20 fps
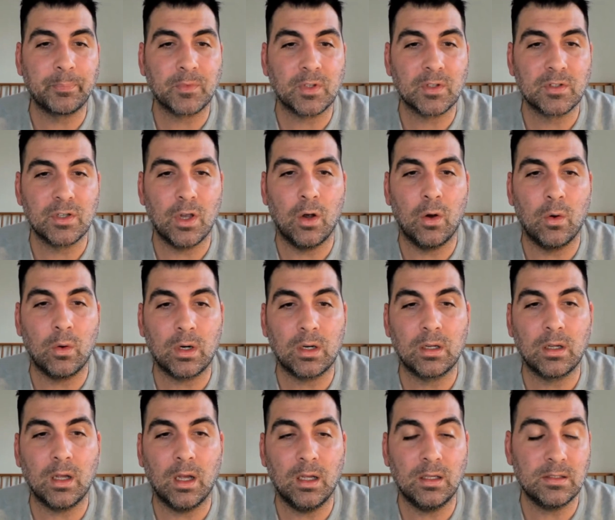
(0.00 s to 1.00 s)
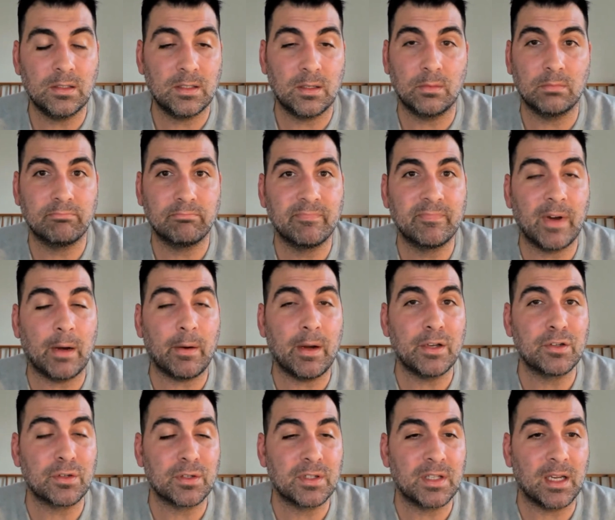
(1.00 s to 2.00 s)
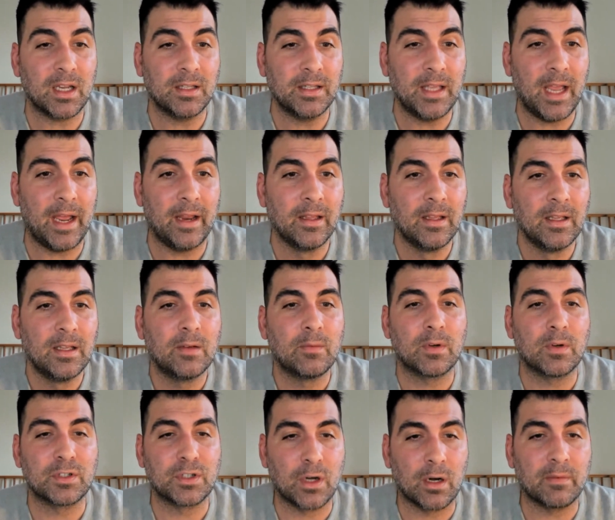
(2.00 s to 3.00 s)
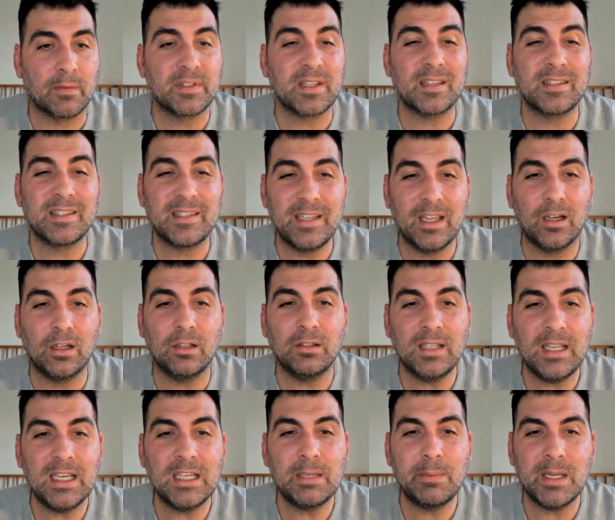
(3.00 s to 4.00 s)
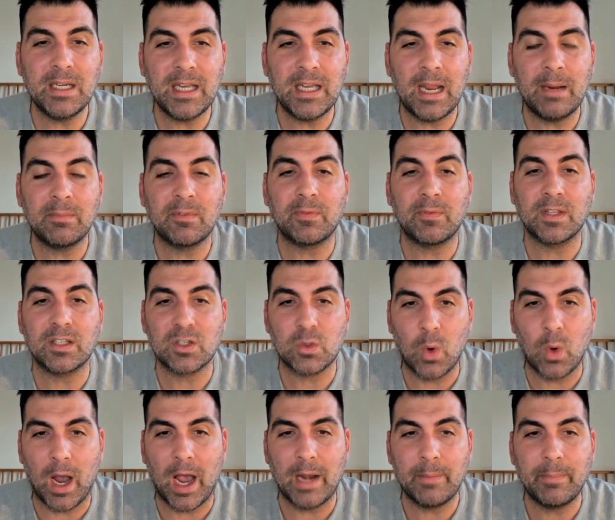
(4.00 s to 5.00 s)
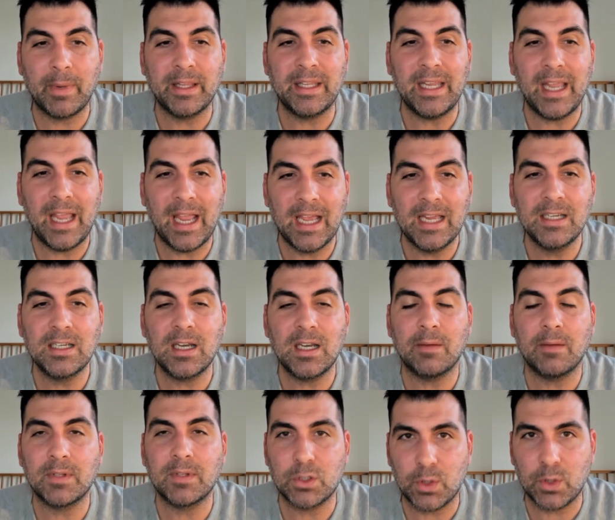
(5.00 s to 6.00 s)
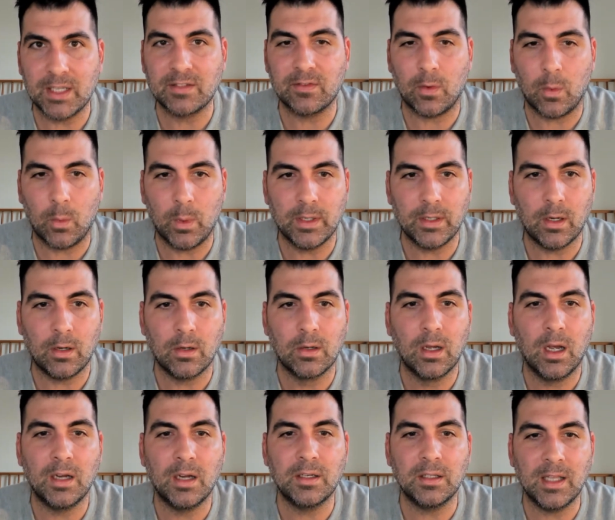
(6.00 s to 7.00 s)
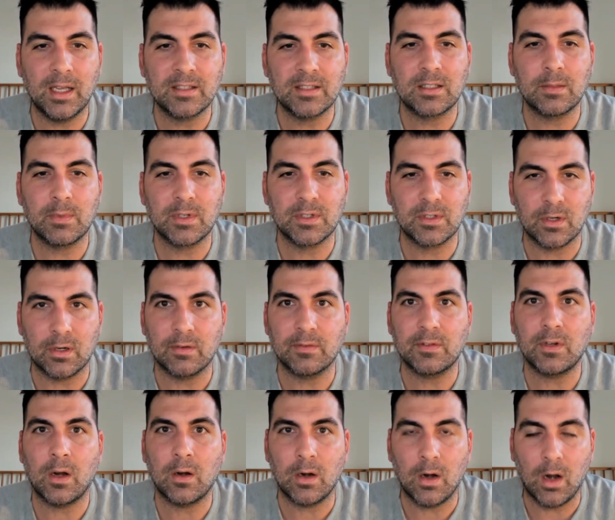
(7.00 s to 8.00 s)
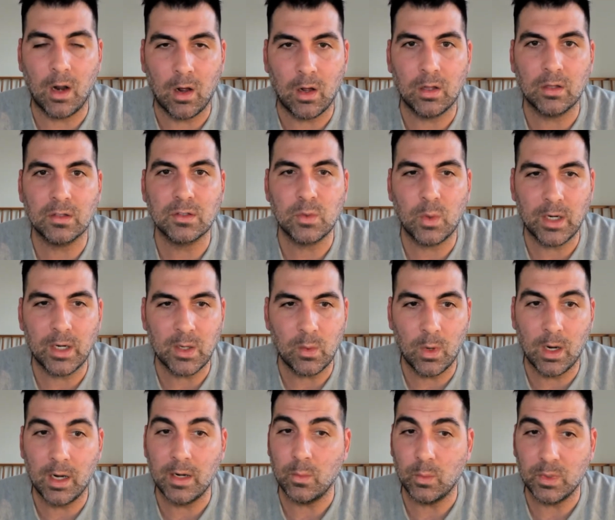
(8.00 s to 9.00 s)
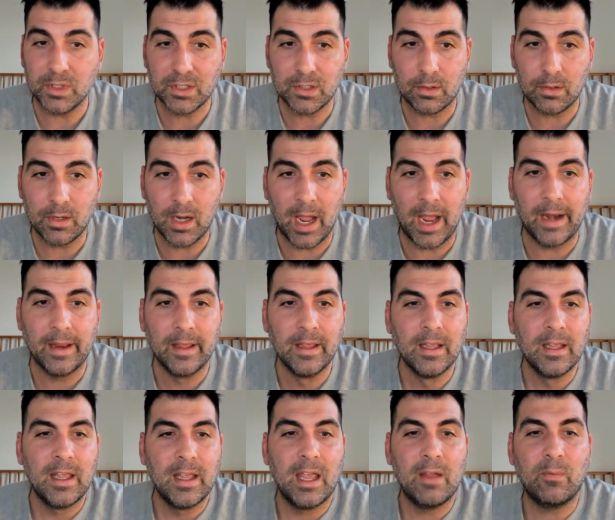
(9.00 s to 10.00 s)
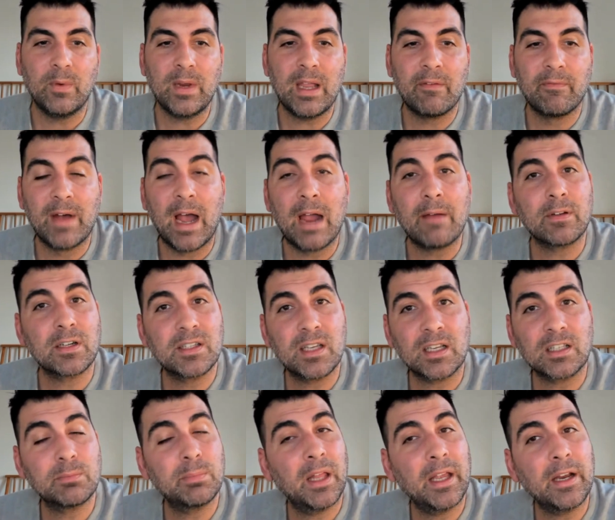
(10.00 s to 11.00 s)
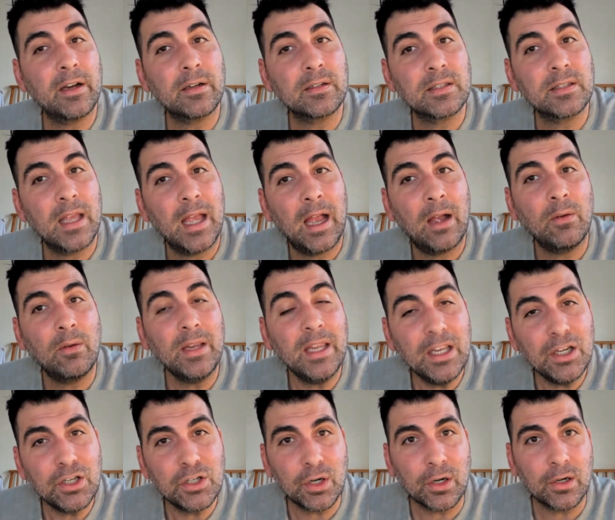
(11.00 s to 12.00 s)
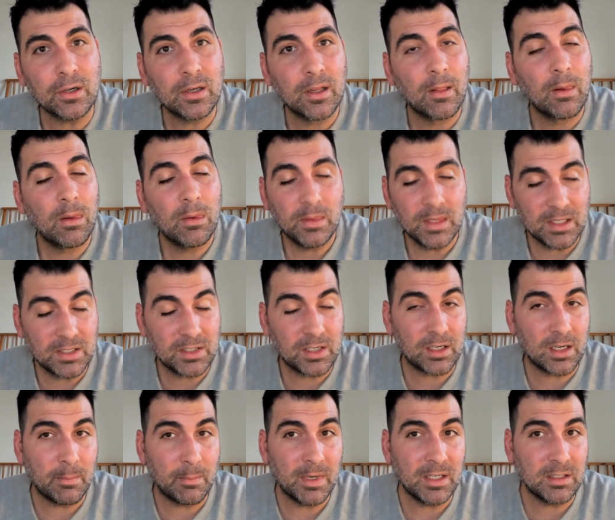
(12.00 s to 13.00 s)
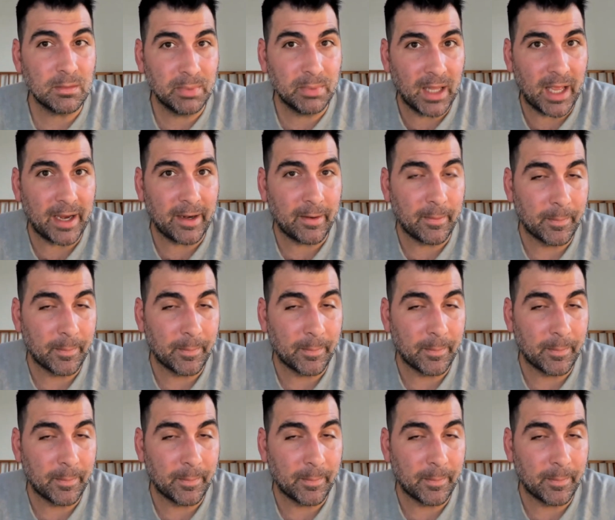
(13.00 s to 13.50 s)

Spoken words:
So very interesting on that. Reserves still need to be named for the squad by the end of the transfer window, unless the reserves are all 21, which they're not. If we have 5 or 6 players out injured, this could come into play.